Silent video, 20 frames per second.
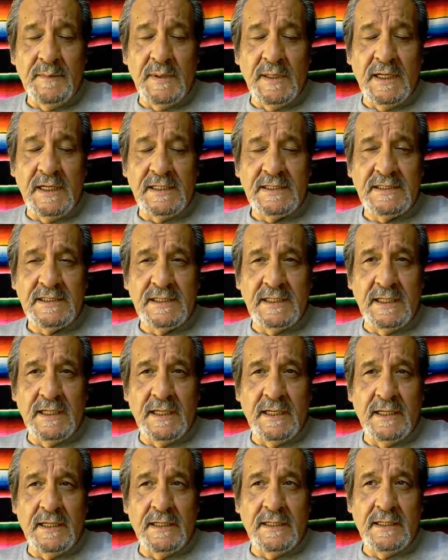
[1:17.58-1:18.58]
But
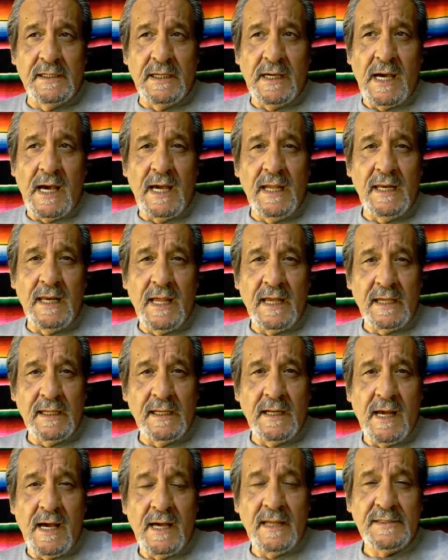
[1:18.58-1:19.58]
I
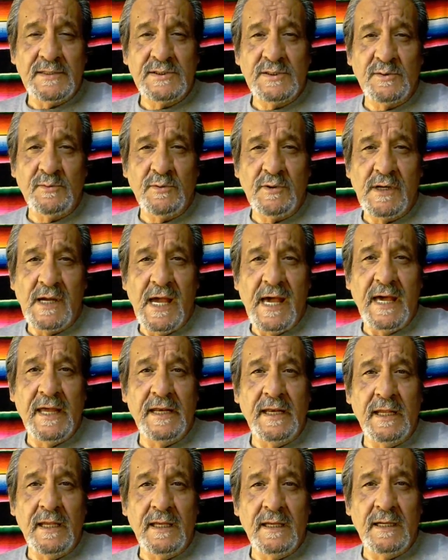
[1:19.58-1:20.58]
like it hot, so we're
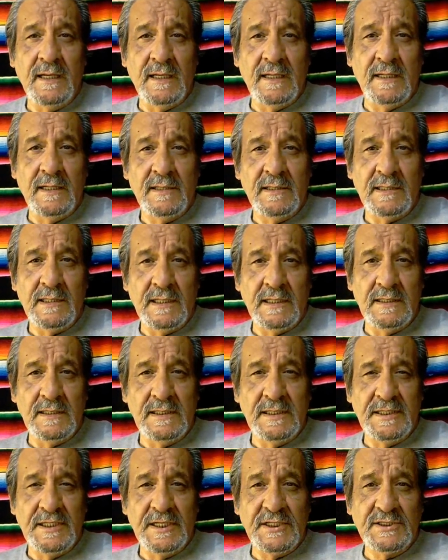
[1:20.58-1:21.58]
adding
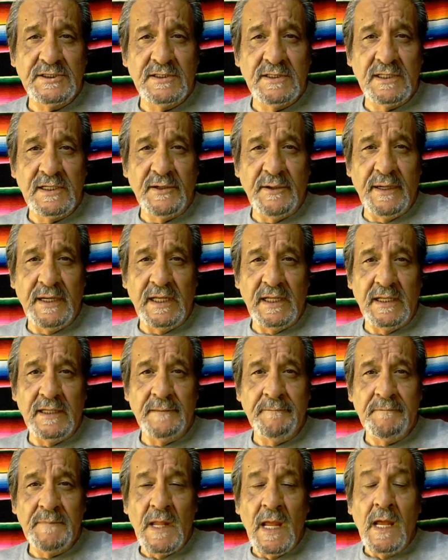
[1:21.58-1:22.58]
an additional
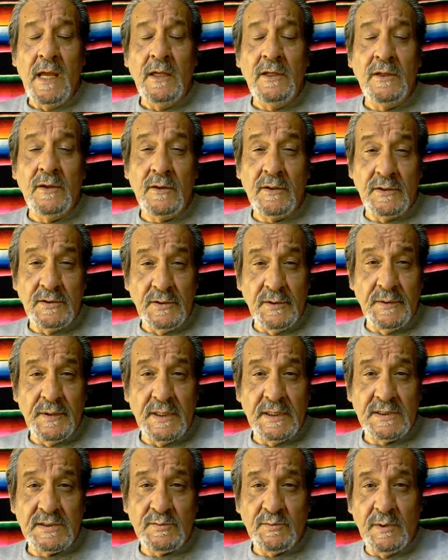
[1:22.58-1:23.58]
ingredient. You can do
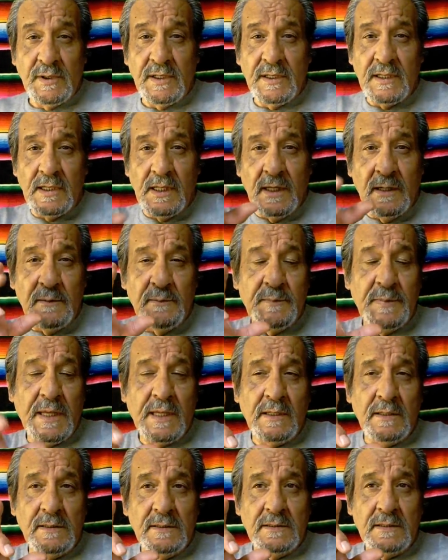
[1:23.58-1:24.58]
this with
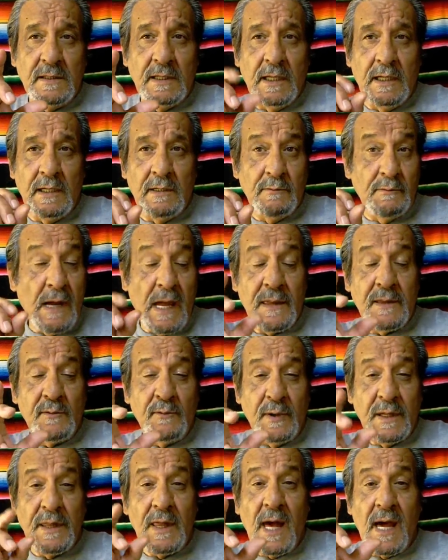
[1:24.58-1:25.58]

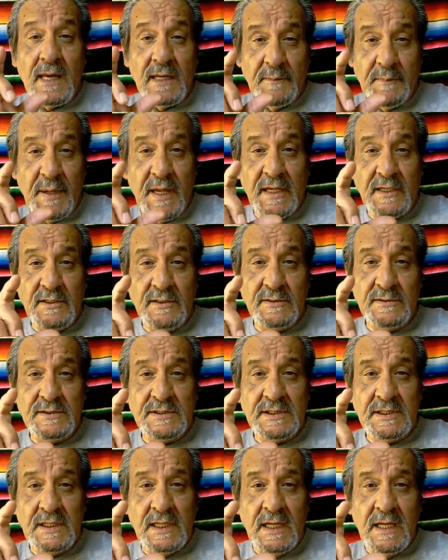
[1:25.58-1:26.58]
with
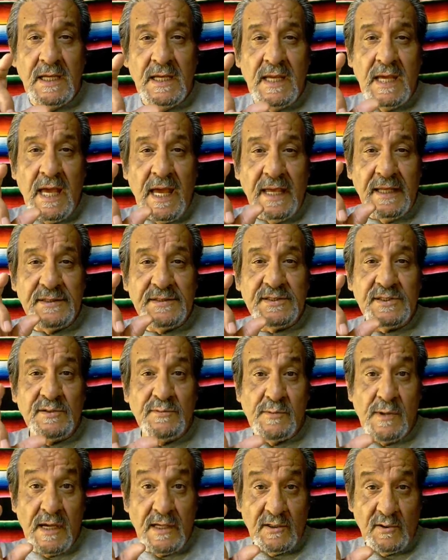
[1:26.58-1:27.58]
jalapenos and
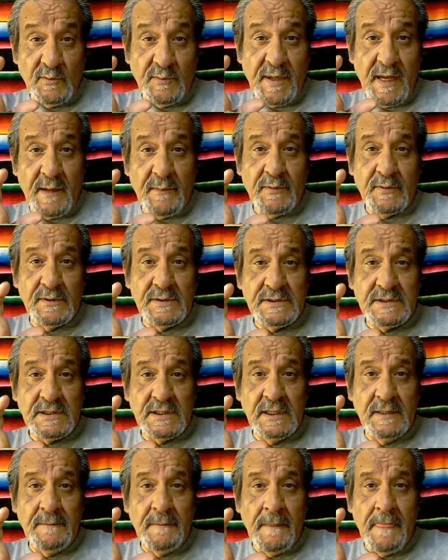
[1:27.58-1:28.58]
serrano
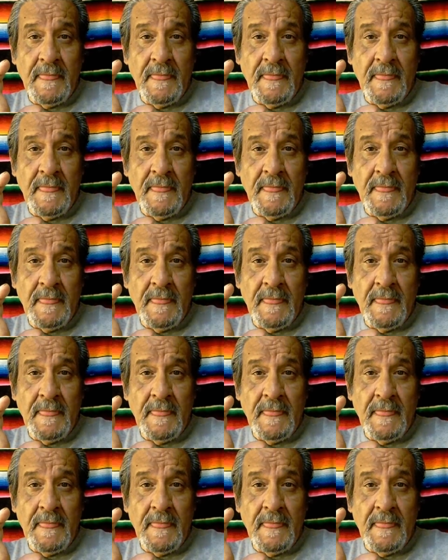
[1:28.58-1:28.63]
peppers,